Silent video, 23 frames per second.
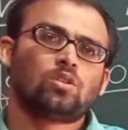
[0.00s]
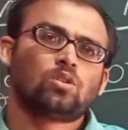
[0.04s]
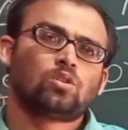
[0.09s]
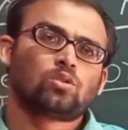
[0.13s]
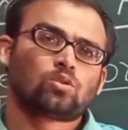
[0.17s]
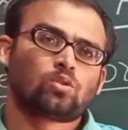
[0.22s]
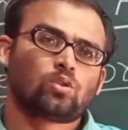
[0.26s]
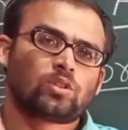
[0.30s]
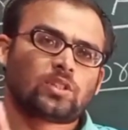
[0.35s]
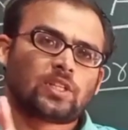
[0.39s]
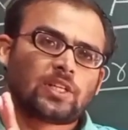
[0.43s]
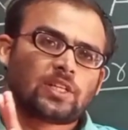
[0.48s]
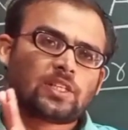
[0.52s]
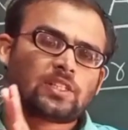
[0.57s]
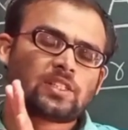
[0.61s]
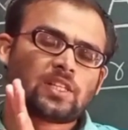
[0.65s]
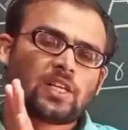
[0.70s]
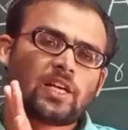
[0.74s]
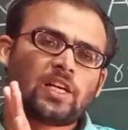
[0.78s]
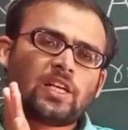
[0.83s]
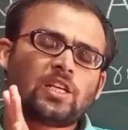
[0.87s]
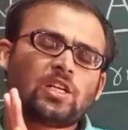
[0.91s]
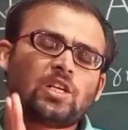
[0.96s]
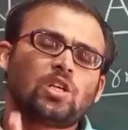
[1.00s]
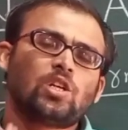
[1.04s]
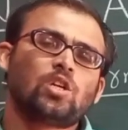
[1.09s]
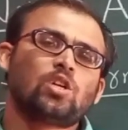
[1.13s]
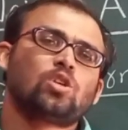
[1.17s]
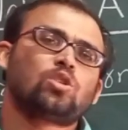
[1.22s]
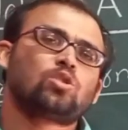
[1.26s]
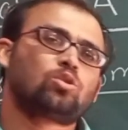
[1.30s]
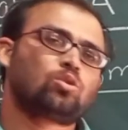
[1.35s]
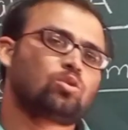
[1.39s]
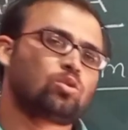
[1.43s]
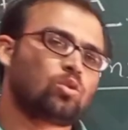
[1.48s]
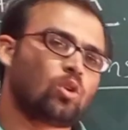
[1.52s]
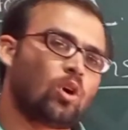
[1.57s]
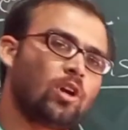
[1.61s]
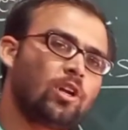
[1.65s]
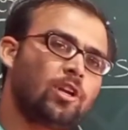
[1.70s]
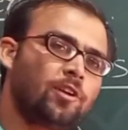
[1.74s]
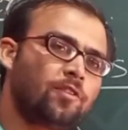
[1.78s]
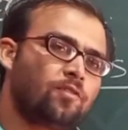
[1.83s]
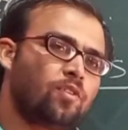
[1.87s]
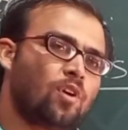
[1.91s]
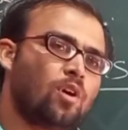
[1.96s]
So that is the
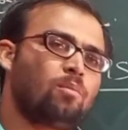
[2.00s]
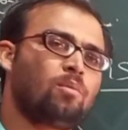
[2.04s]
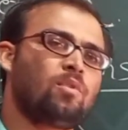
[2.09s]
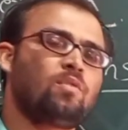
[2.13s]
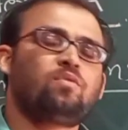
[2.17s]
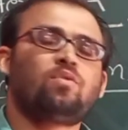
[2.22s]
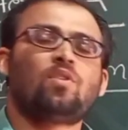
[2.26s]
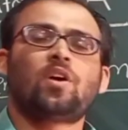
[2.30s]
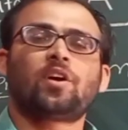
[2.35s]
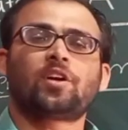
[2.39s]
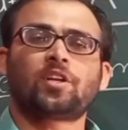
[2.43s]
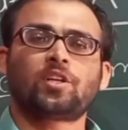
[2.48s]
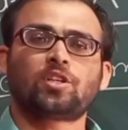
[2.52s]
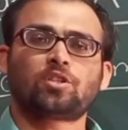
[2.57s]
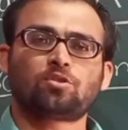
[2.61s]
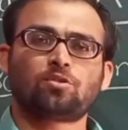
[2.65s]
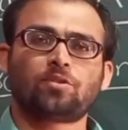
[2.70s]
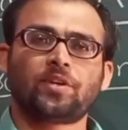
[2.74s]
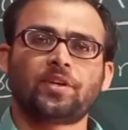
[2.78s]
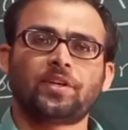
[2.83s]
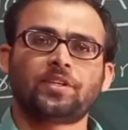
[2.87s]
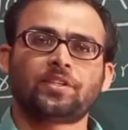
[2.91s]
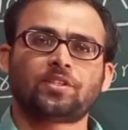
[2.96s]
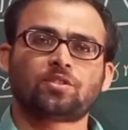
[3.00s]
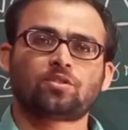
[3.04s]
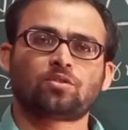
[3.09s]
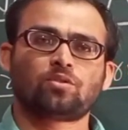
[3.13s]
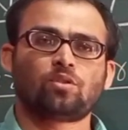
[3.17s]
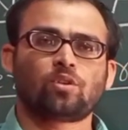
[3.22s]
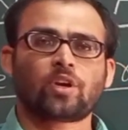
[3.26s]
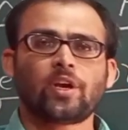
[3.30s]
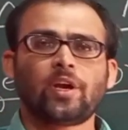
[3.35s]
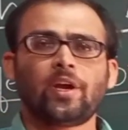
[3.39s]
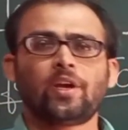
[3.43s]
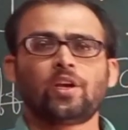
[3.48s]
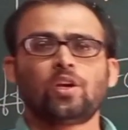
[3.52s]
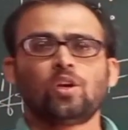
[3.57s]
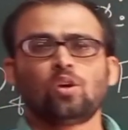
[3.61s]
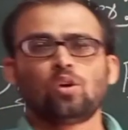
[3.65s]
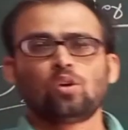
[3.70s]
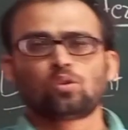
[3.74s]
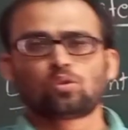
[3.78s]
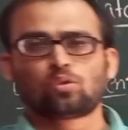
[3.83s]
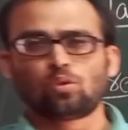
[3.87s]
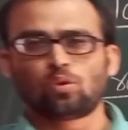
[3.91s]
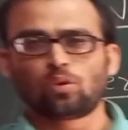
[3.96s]
solid form of water, students. Okay,
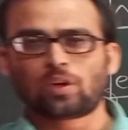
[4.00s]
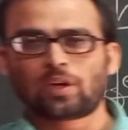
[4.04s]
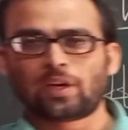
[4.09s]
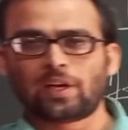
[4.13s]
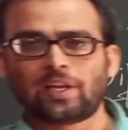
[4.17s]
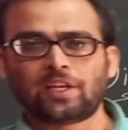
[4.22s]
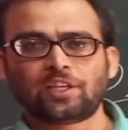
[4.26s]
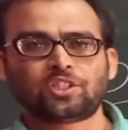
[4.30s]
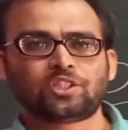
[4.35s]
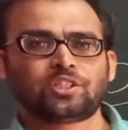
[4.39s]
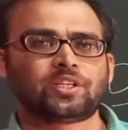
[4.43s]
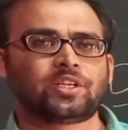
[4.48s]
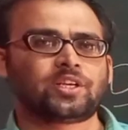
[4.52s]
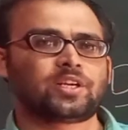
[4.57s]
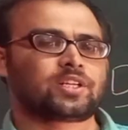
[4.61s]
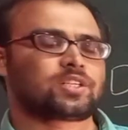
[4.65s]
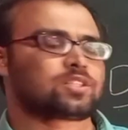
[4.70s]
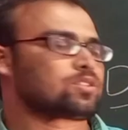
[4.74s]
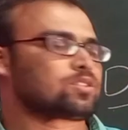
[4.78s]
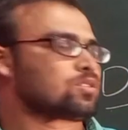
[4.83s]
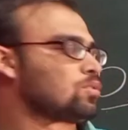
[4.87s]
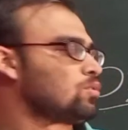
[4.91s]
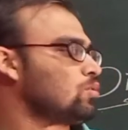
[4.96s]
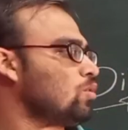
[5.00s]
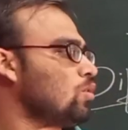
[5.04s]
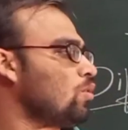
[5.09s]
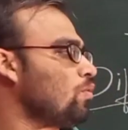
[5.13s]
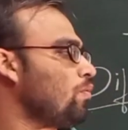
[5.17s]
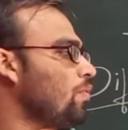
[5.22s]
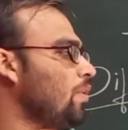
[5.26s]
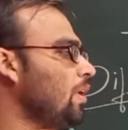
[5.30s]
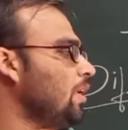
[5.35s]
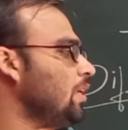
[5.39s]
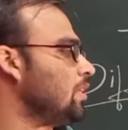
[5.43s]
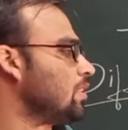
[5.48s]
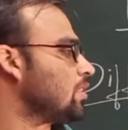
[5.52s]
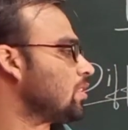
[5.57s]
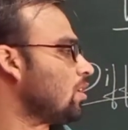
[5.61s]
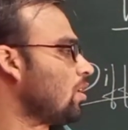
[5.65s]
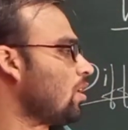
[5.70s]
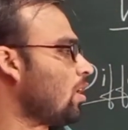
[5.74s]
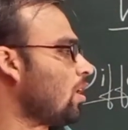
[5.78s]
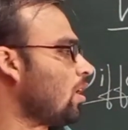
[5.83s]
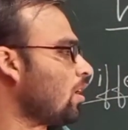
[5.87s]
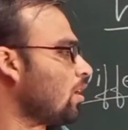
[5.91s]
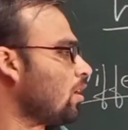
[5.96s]
so glaciers, snowfields,
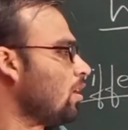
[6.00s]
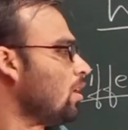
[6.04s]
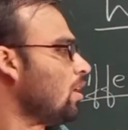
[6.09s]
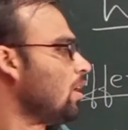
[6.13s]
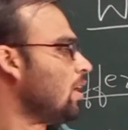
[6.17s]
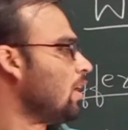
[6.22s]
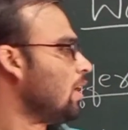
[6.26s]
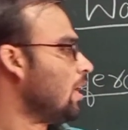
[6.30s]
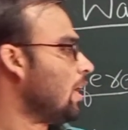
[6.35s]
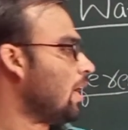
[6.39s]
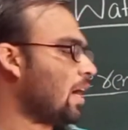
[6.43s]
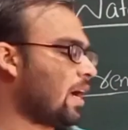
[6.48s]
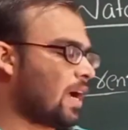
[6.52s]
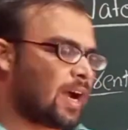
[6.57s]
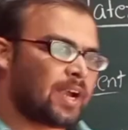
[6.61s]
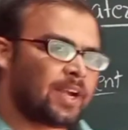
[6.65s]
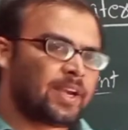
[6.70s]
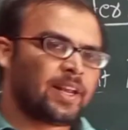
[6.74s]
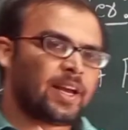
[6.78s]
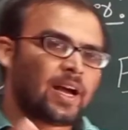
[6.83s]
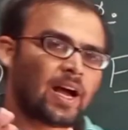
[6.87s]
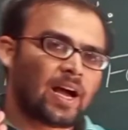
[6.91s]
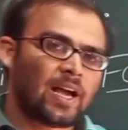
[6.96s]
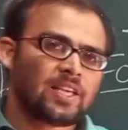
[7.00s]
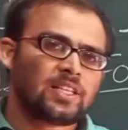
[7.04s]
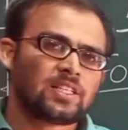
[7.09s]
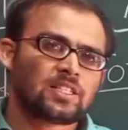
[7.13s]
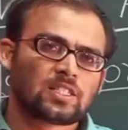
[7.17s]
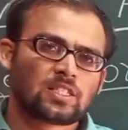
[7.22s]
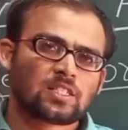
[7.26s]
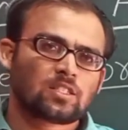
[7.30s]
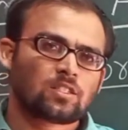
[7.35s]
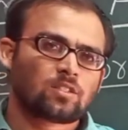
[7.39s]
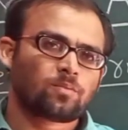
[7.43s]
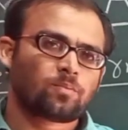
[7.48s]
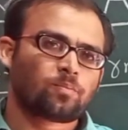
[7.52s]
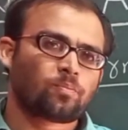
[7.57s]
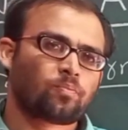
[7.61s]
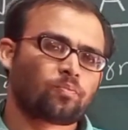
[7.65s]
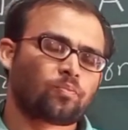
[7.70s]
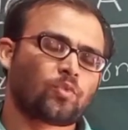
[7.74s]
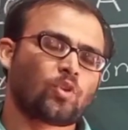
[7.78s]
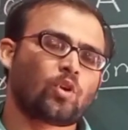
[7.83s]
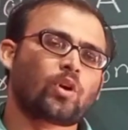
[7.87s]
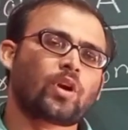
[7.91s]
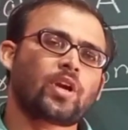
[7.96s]
or and ice.
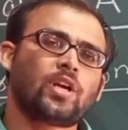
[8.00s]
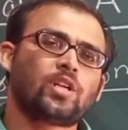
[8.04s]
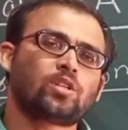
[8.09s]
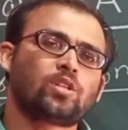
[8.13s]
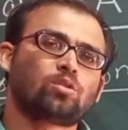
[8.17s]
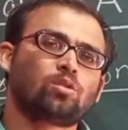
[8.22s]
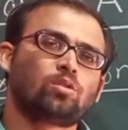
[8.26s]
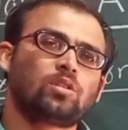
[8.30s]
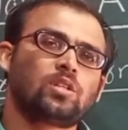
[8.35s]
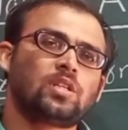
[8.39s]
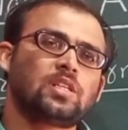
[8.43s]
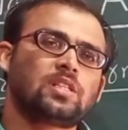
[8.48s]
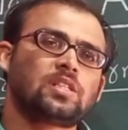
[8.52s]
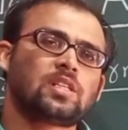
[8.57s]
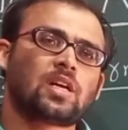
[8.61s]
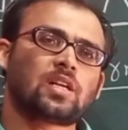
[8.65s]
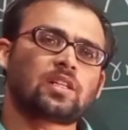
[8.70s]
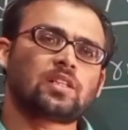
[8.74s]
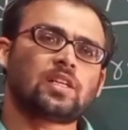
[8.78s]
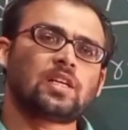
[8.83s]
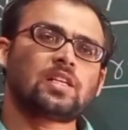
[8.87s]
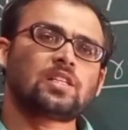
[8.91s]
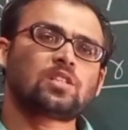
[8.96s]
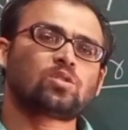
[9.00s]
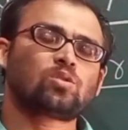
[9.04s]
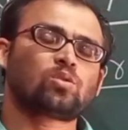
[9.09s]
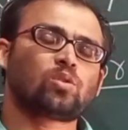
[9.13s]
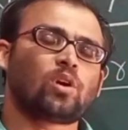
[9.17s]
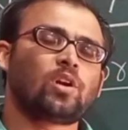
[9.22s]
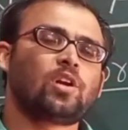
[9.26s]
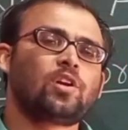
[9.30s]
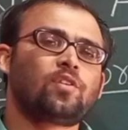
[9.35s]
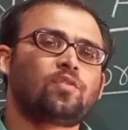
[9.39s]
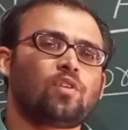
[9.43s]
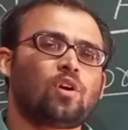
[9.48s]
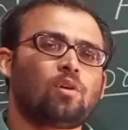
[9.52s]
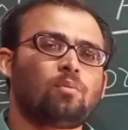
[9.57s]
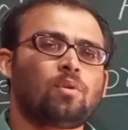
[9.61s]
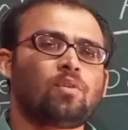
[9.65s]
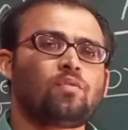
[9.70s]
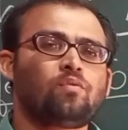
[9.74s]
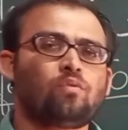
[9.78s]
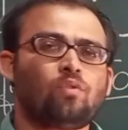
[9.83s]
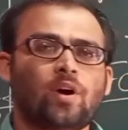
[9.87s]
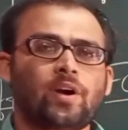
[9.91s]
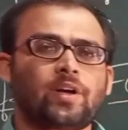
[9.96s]
Okay, so these are the solid form
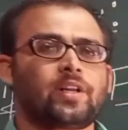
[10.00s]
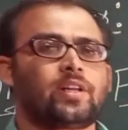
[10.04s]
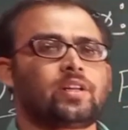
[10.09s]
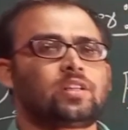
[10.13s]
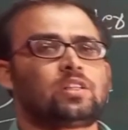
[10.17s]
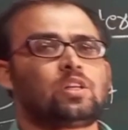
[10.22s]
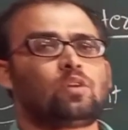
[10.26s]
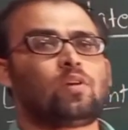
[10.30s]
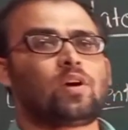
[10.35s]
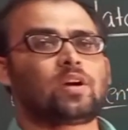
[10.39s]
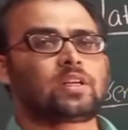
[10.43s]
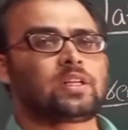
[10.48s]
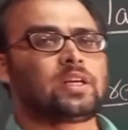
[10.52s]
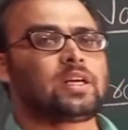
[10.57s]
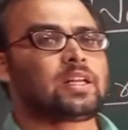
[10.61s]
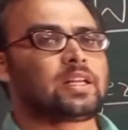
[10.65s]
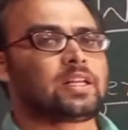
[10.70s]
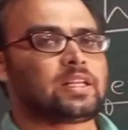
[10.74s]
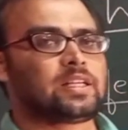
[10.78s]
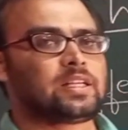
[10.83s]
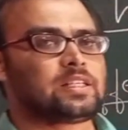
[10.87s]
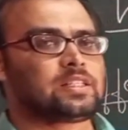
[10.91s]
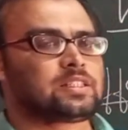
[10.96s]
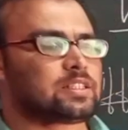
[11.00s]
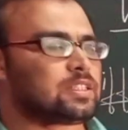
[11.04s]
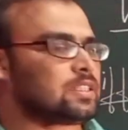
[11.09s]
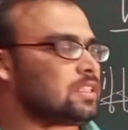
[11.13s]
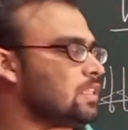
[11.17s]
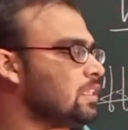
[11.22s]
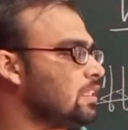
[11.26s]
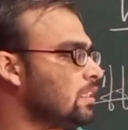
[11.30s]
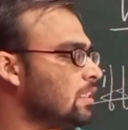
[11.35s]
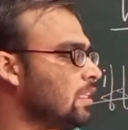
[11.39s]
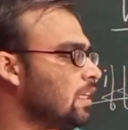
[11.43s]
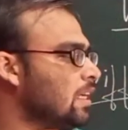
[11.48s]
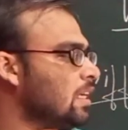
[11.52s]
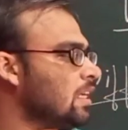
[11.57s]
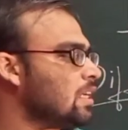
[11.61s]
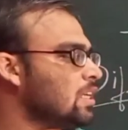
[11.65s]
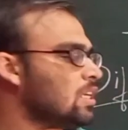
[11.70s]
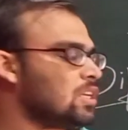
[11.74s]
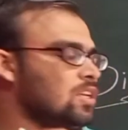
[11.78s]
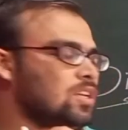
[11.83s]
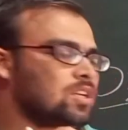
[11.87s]
of water. The water is in the